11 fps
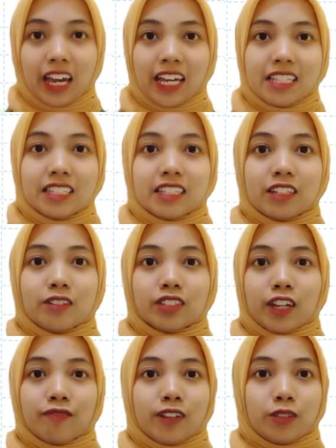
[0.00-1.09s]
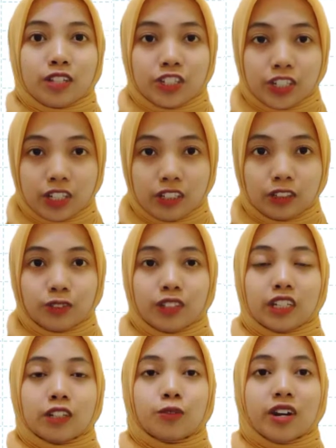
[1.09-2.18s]
and serious evaluation to
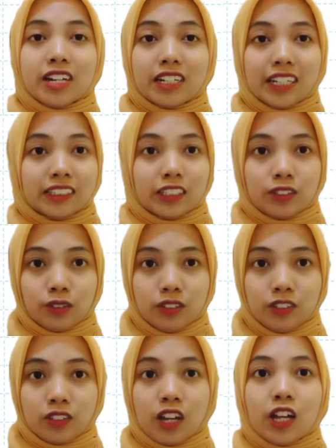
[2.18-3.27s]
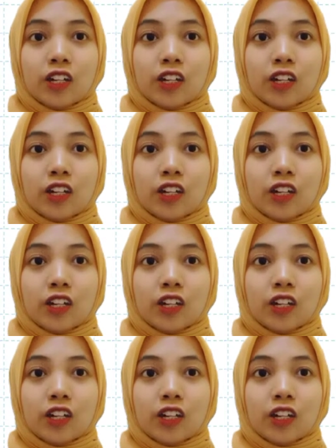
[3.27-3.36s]
acquire attitudes,